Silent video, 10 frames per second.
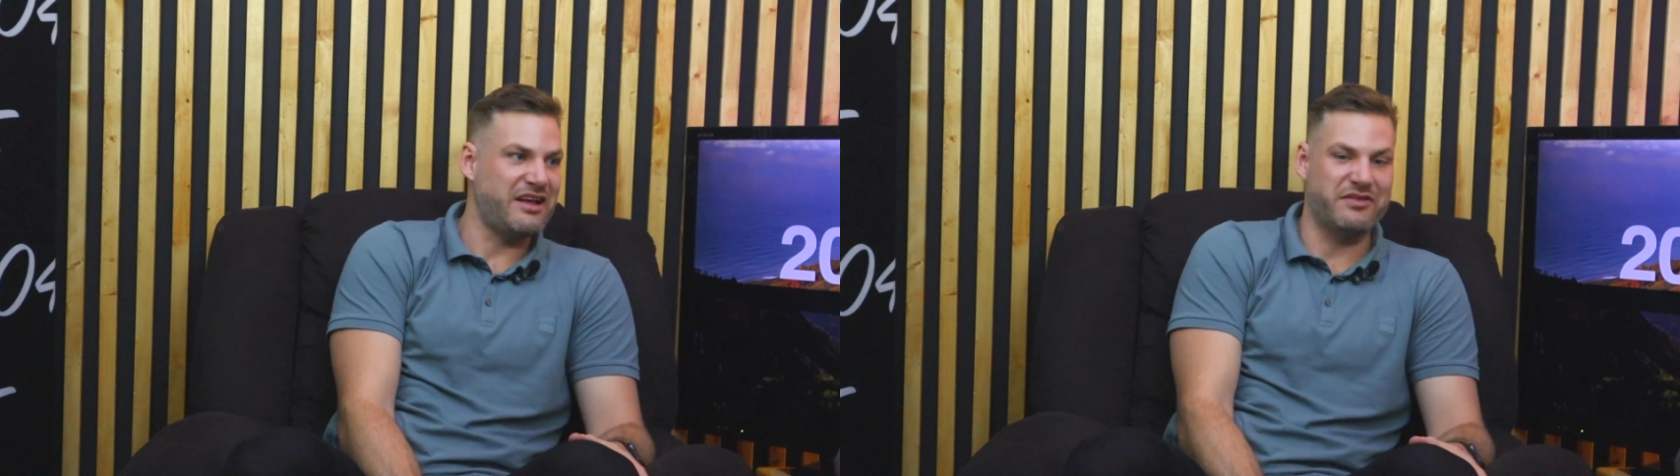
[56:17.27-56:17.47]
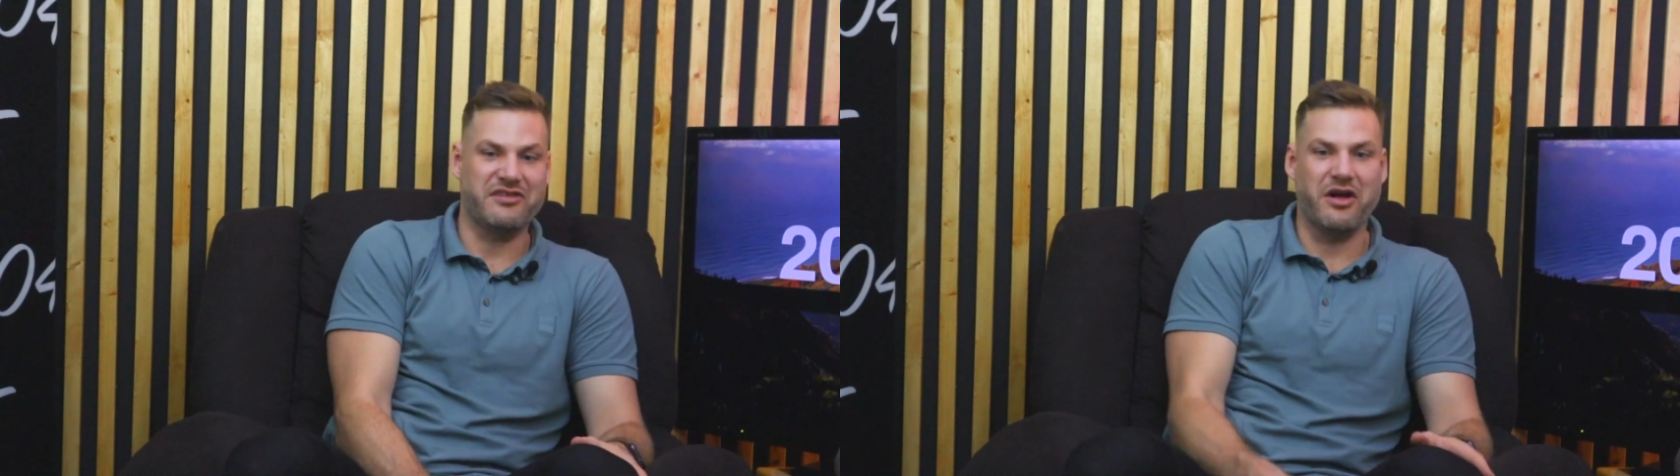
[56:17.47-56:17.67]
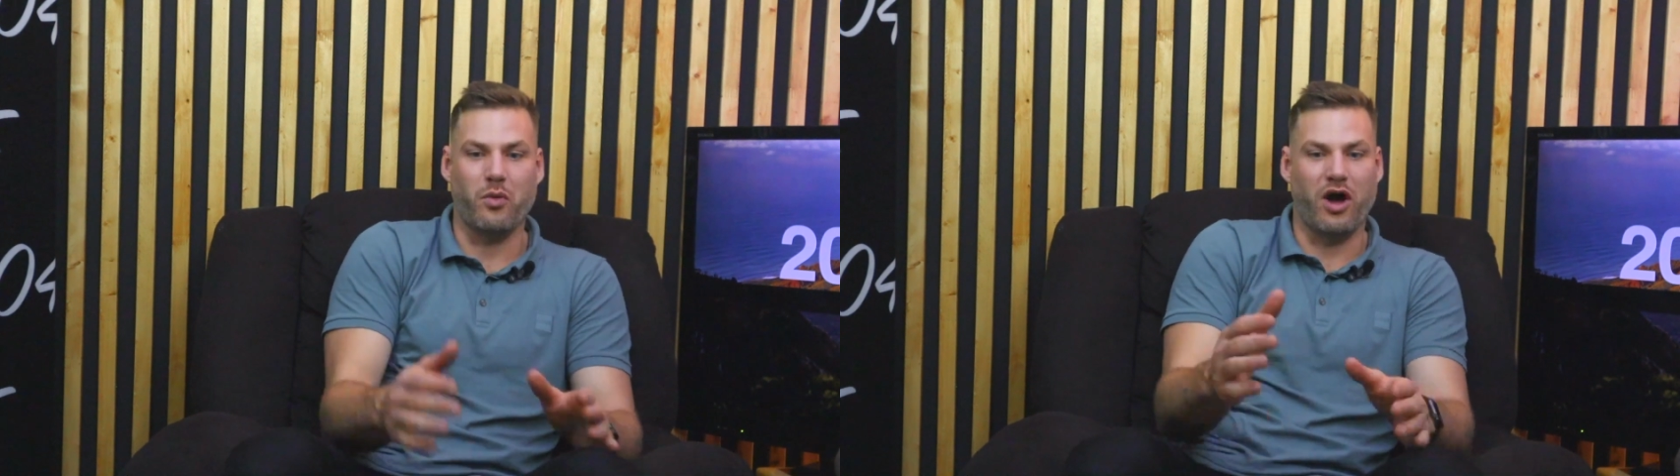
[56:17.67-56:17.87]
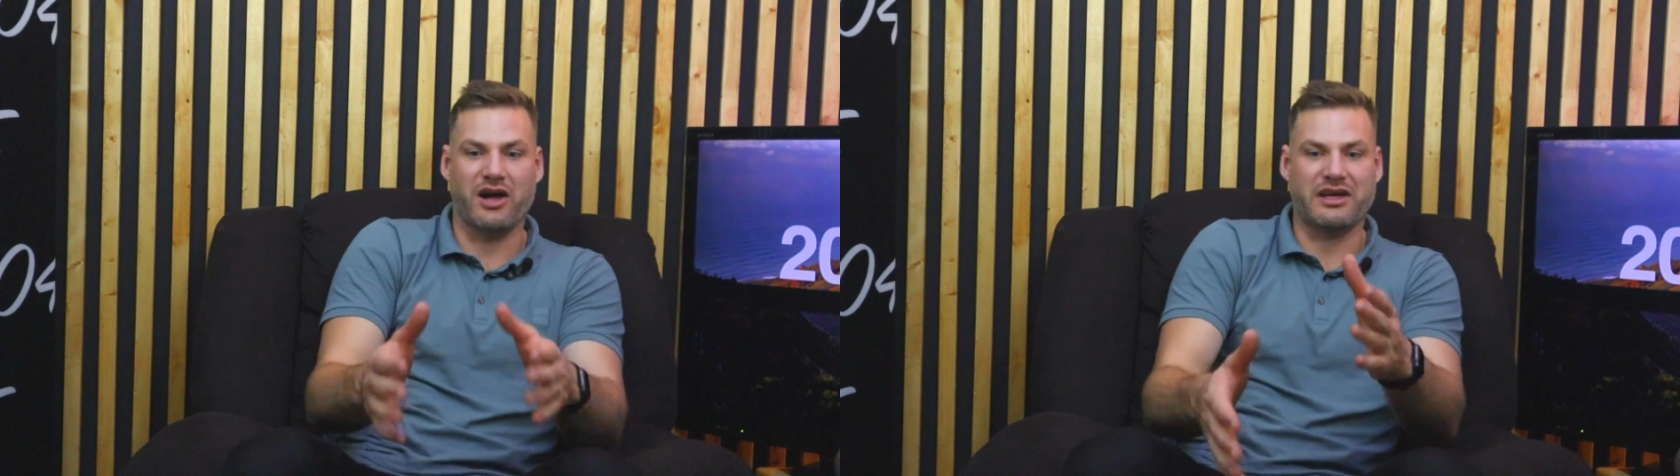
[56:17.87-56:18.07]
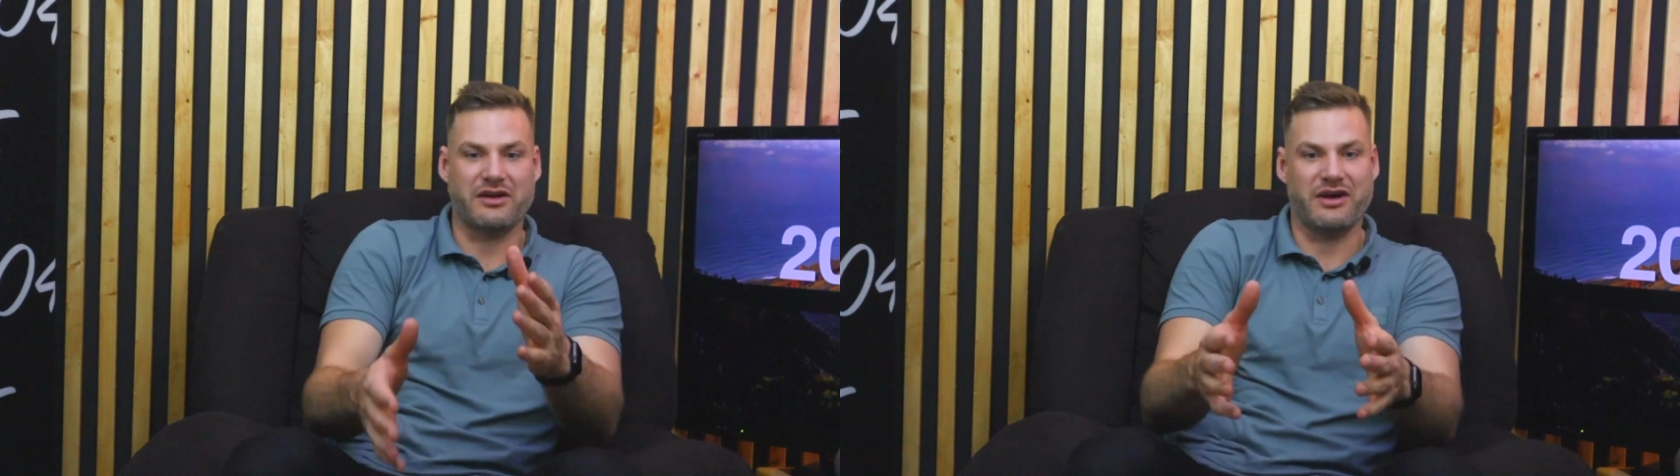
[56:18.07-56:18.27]
If he's not
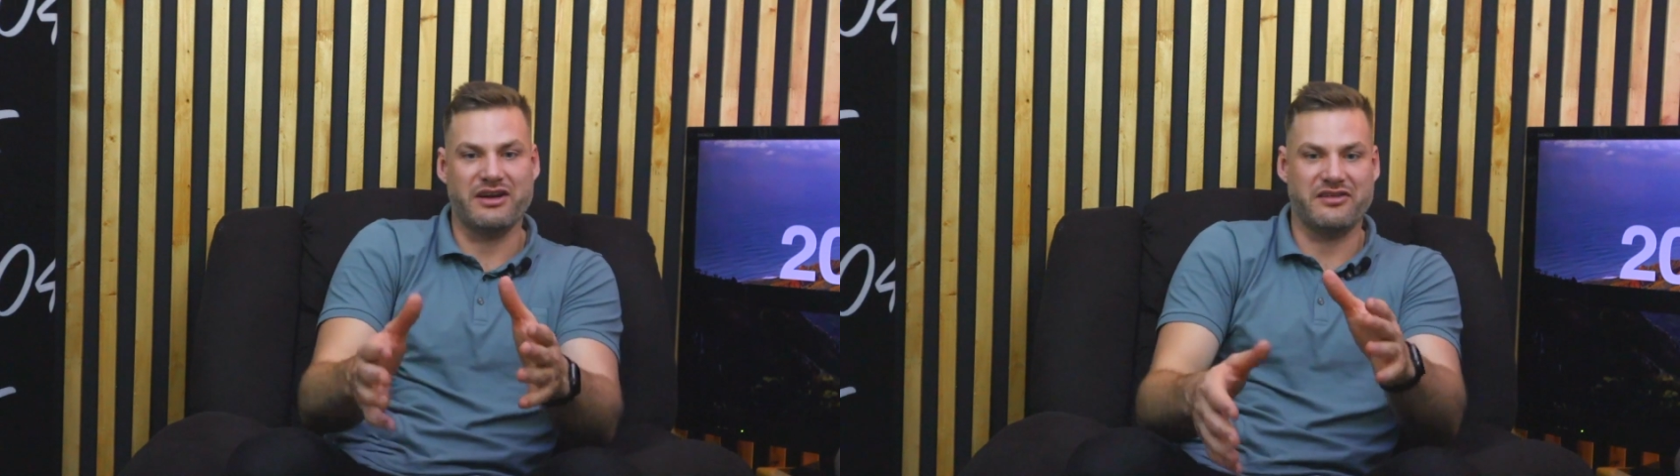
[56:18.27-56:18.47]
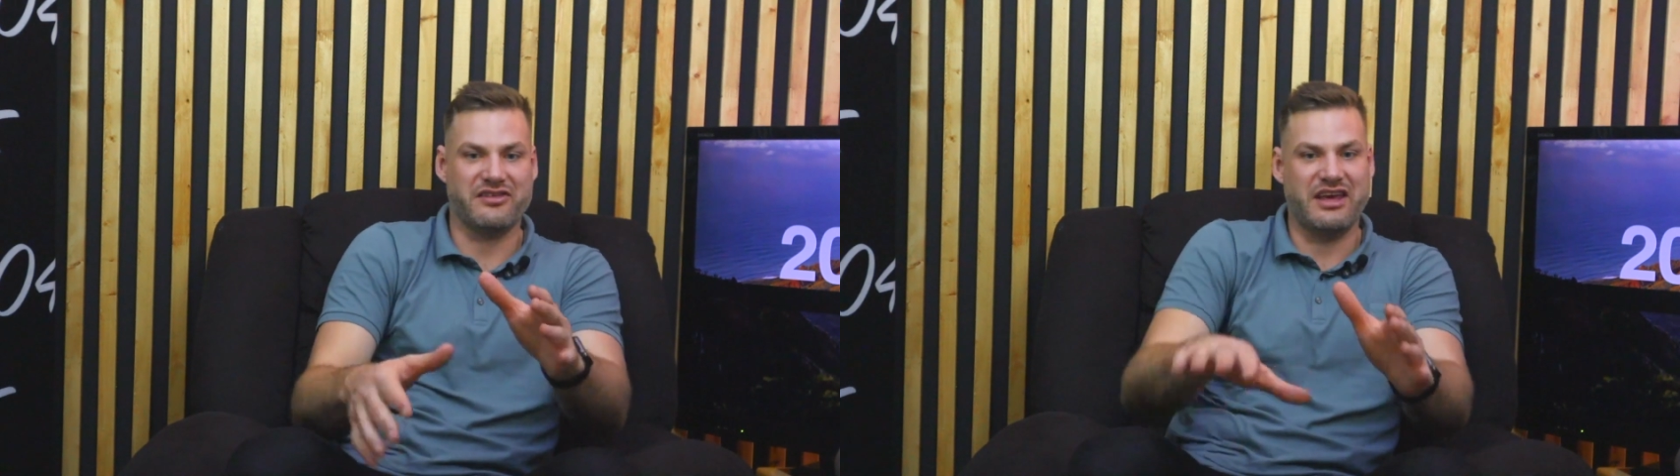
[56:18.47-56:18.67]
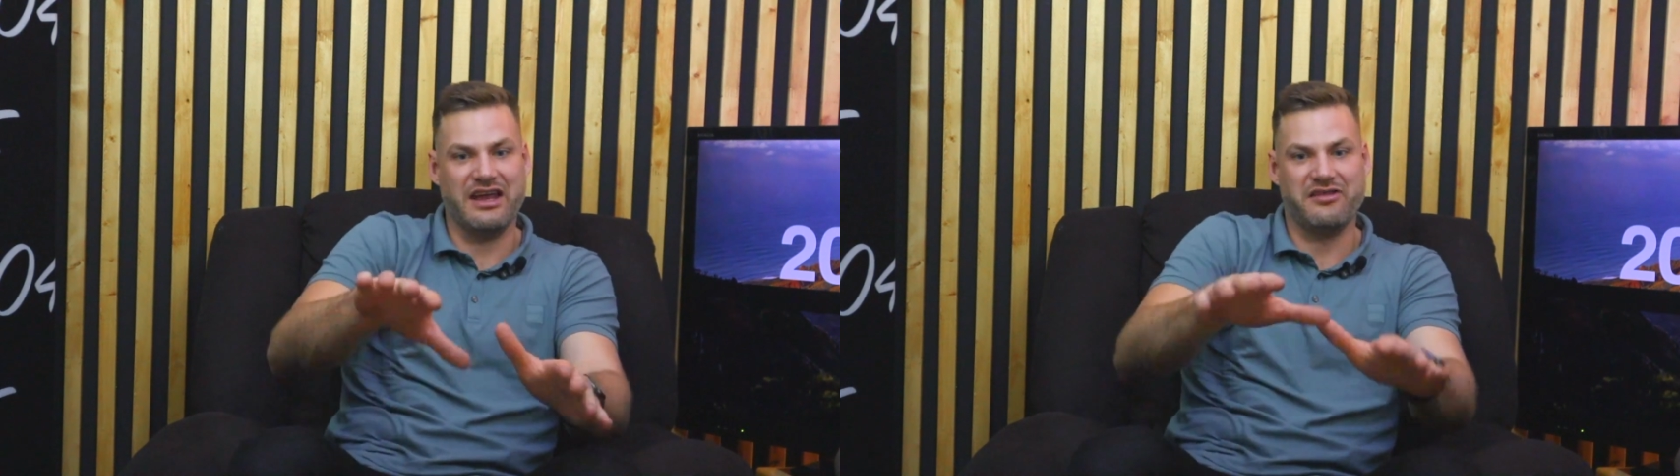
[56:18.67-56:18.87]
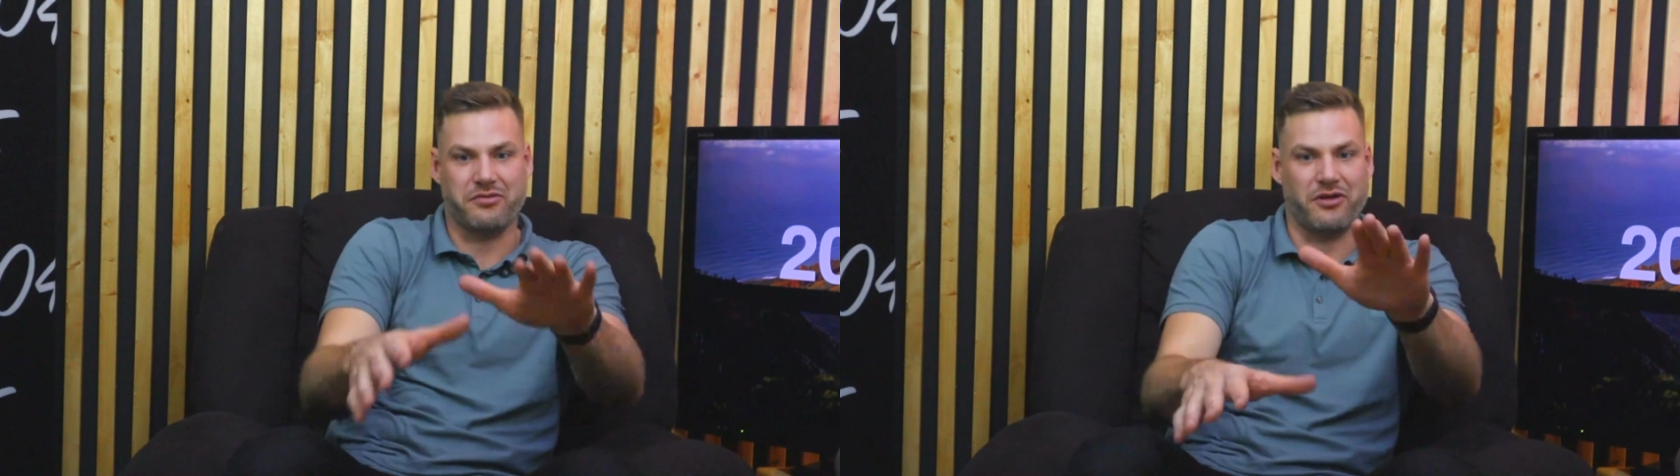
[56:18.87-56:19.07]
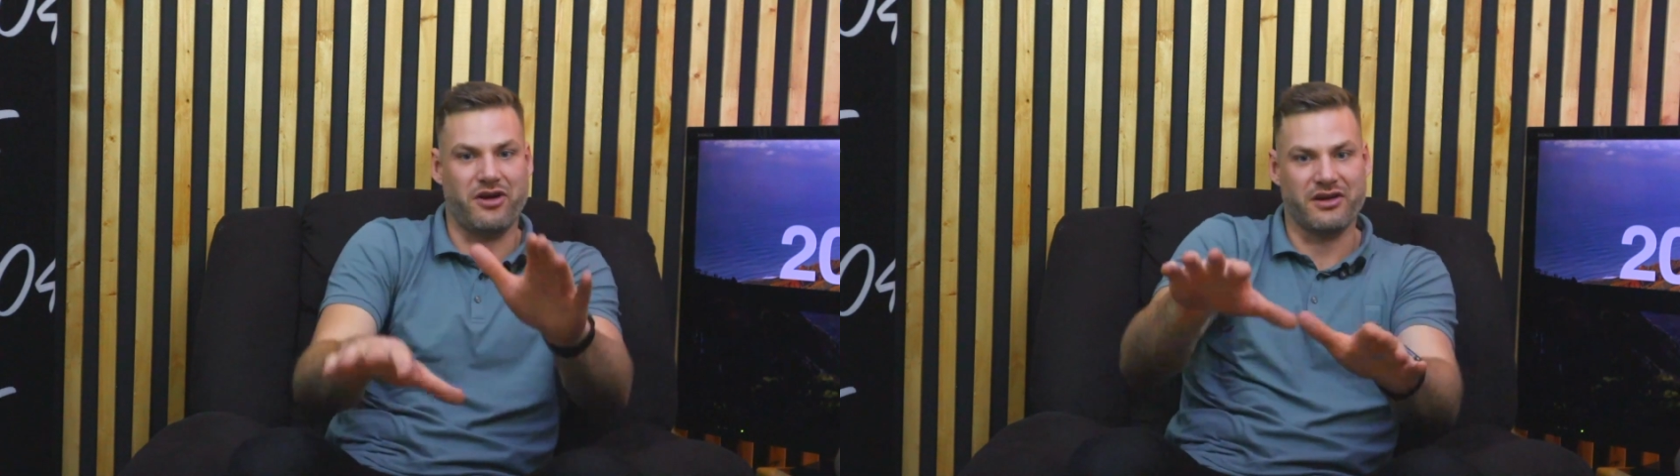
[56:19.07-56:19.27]
walking right and his gait's
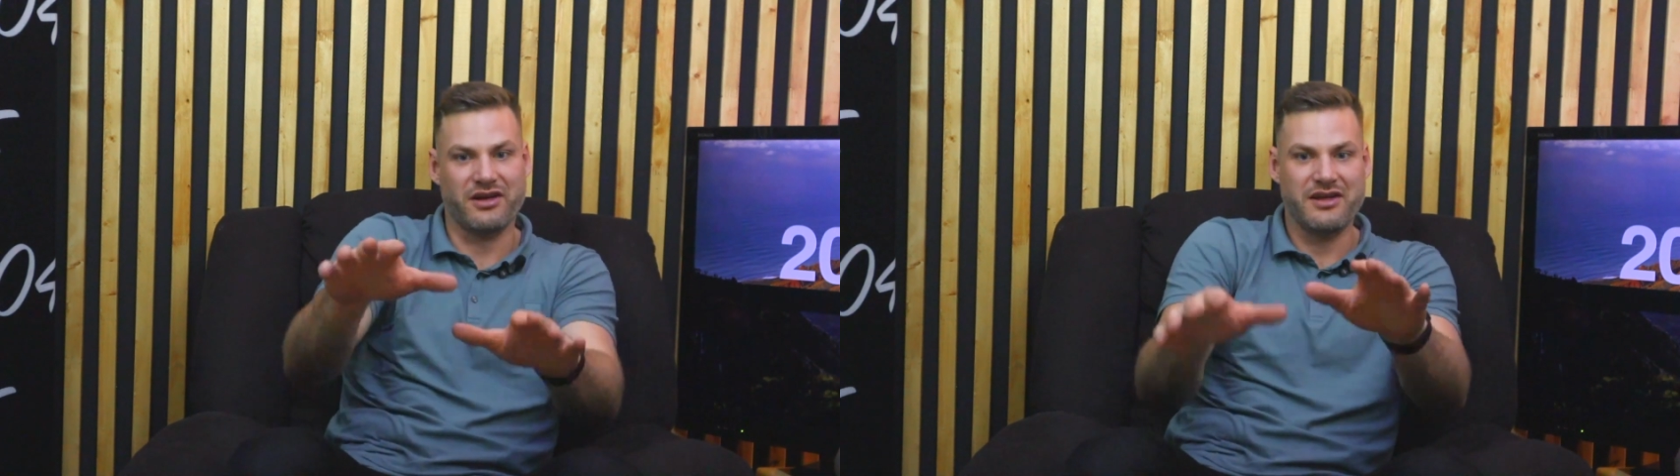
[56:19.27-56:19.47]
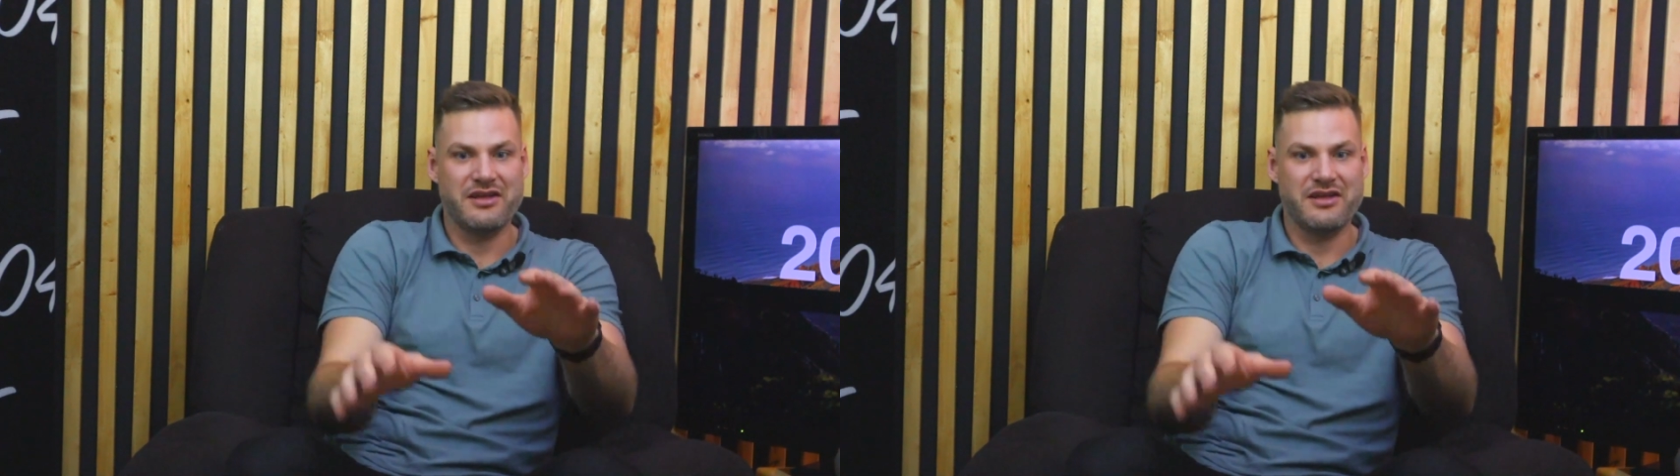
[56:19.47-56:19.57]
wrong,